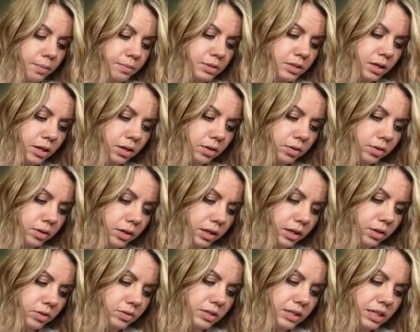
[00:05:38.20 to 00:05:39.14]
So,
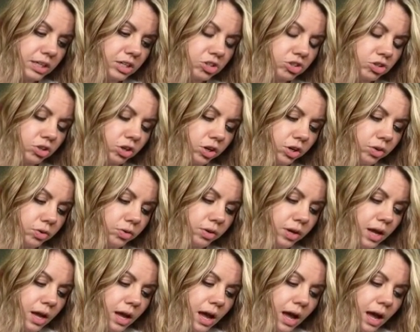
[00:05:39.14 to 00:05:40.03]
you know, to each your own.